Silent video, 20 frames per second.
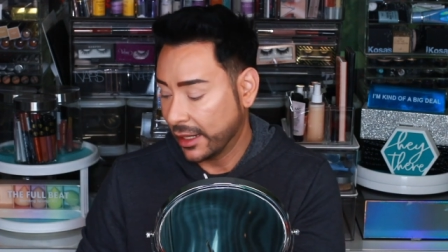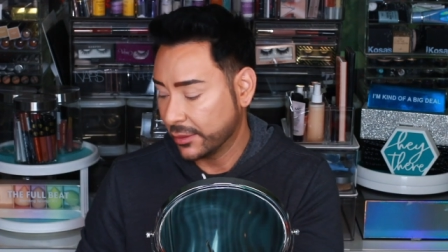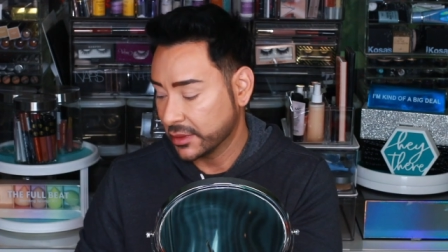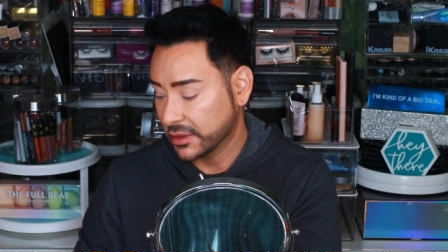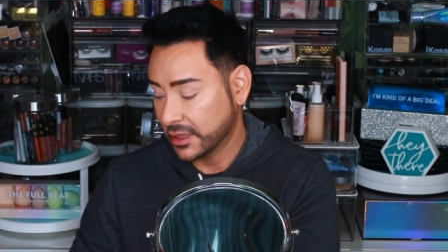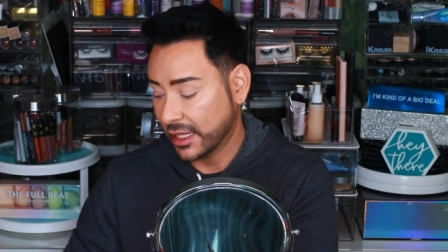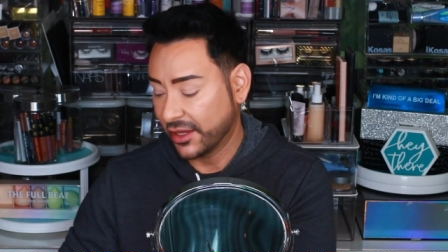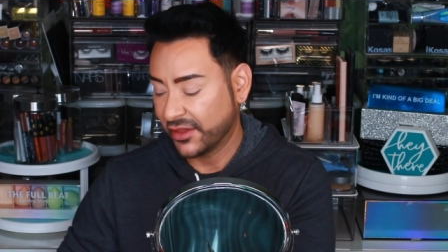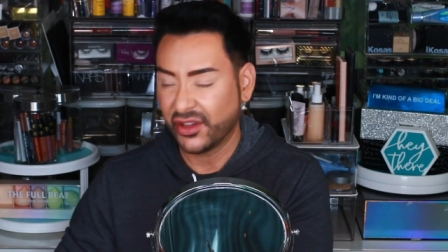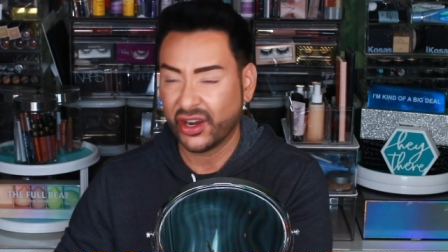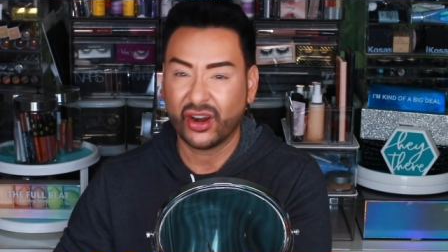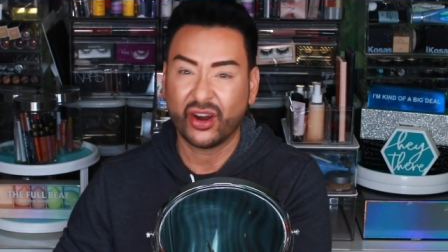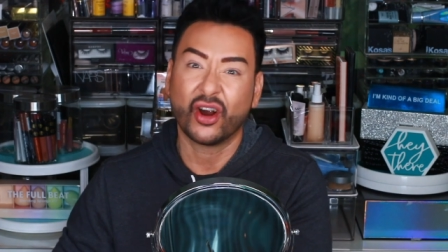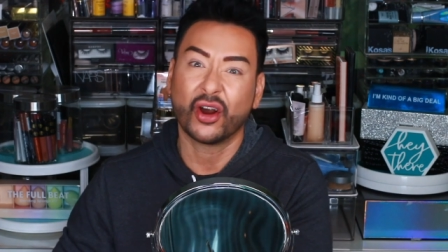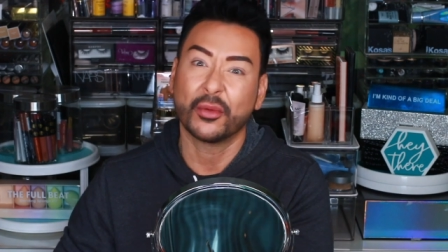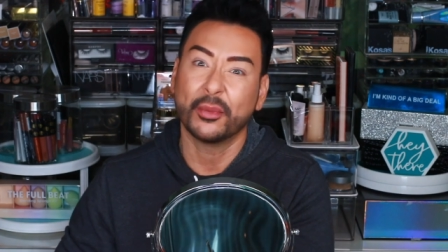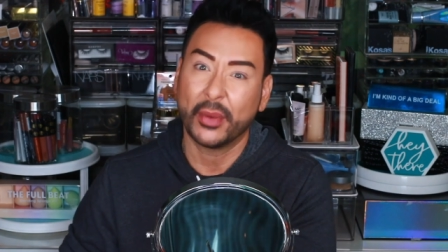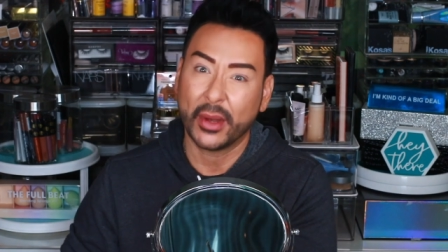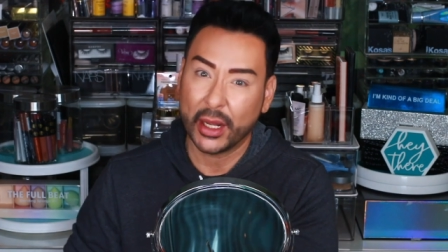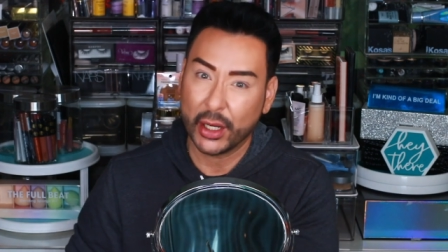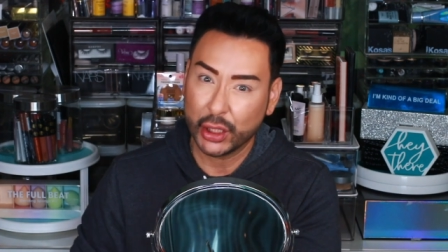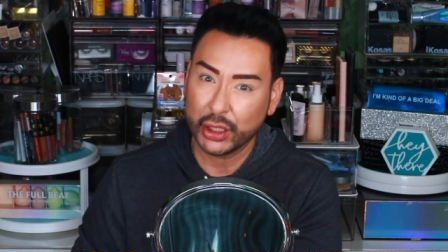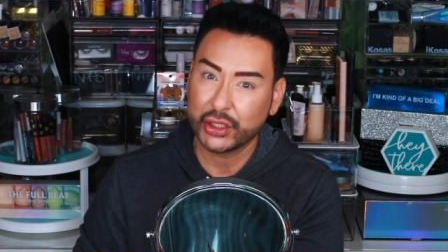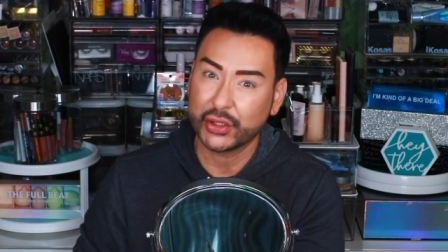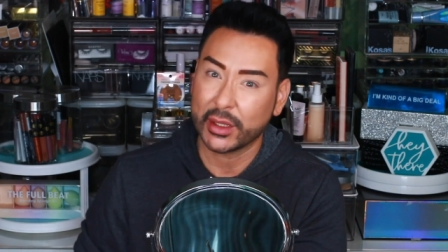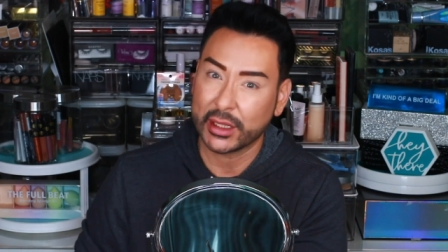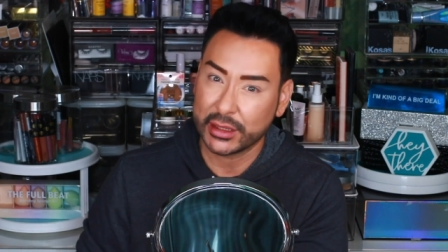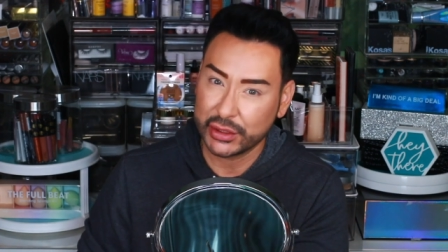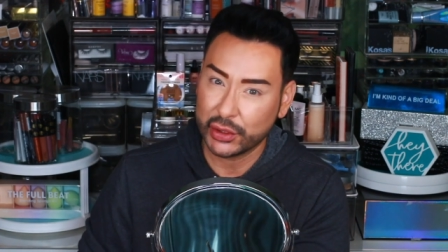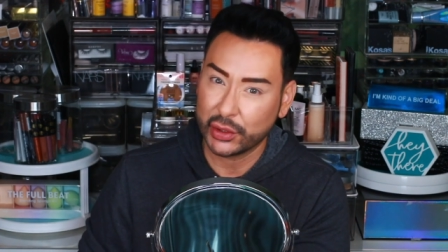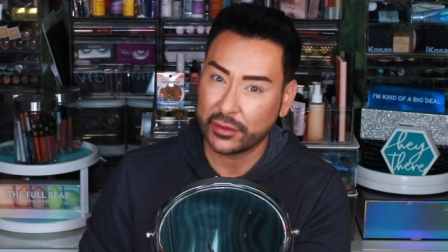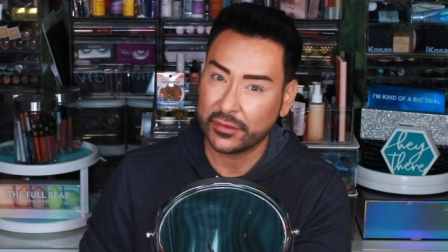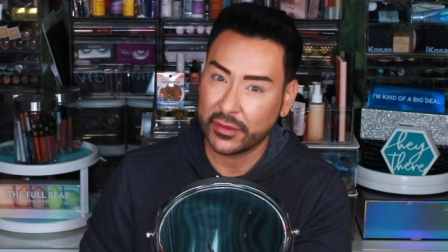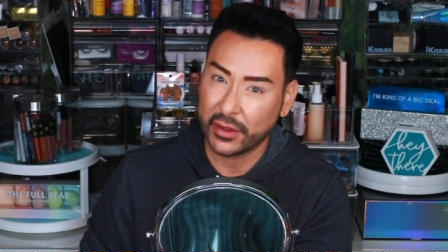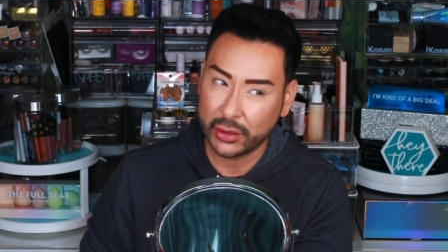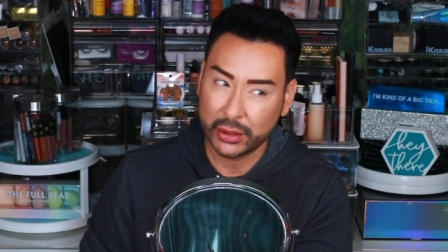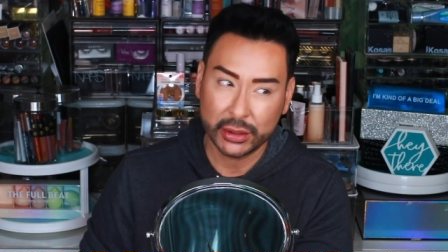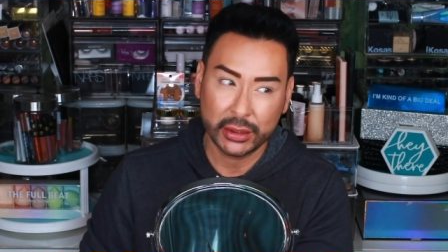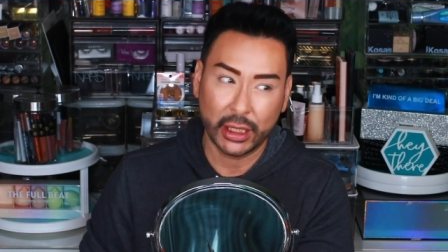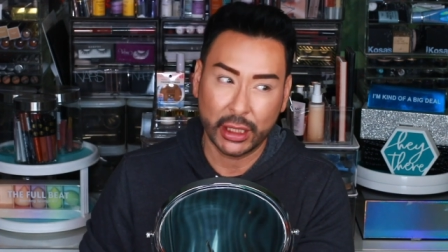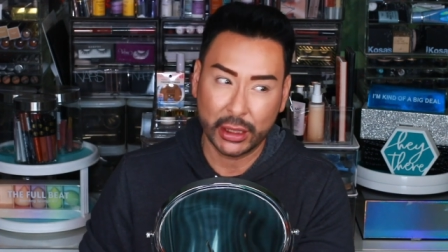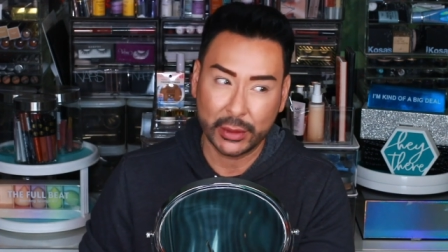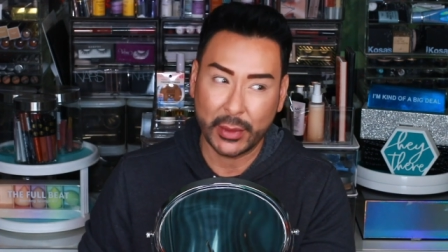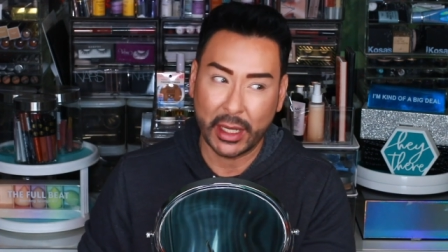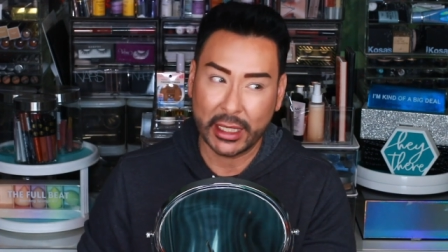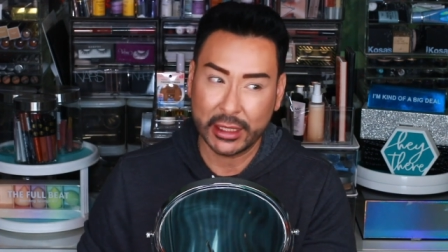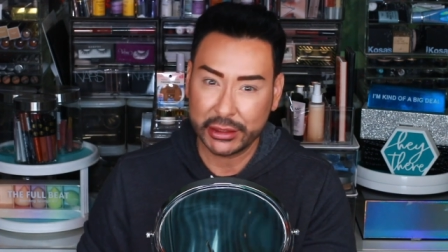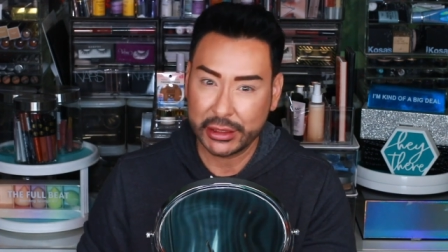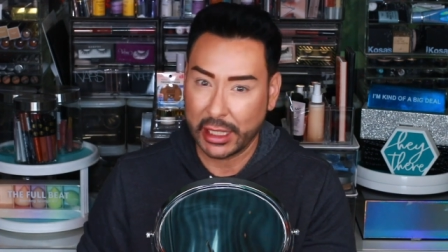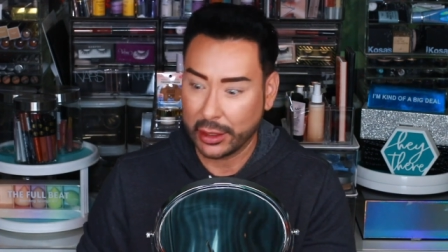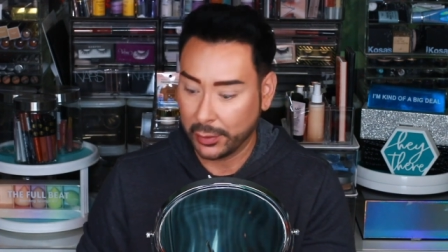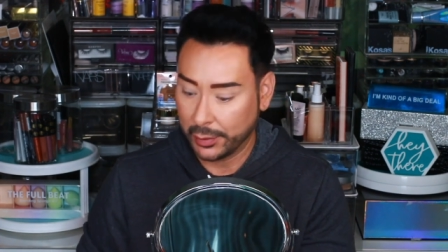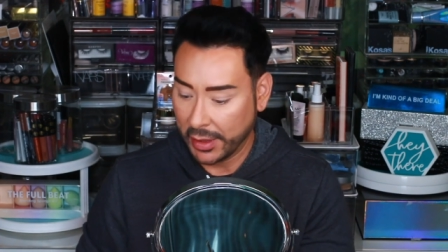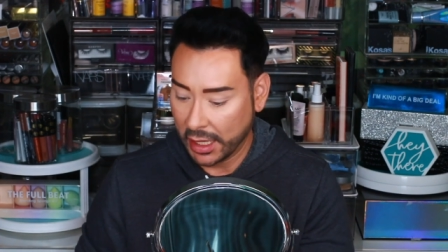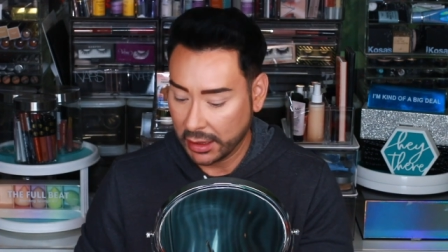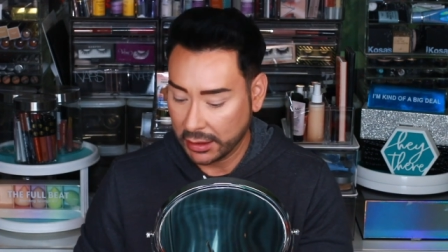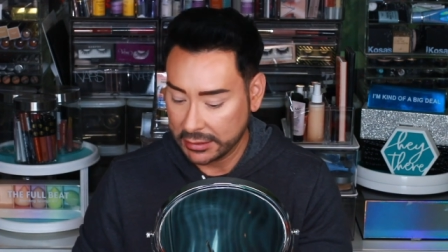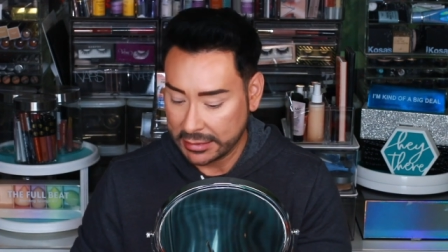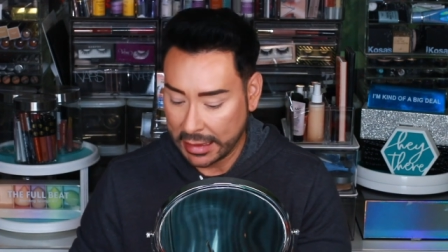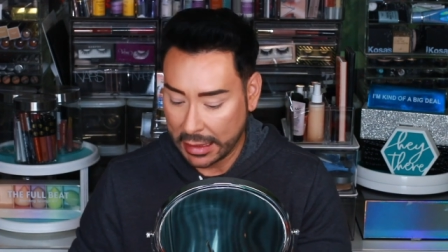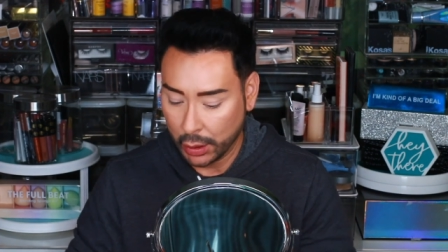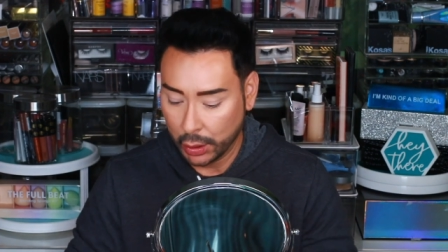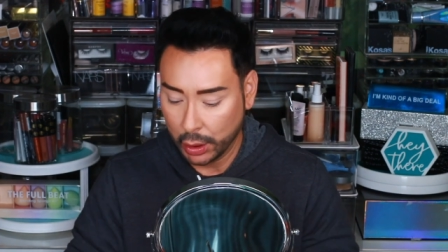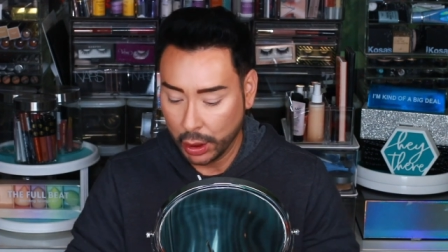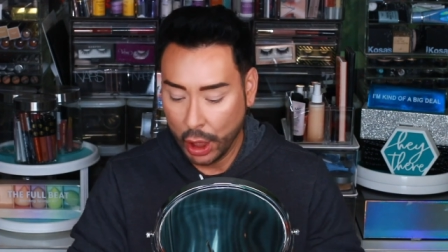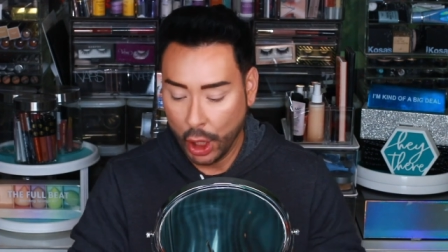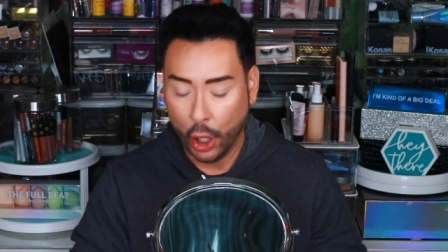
I was like, there are better drugstore found um, eyeshadow palettes out,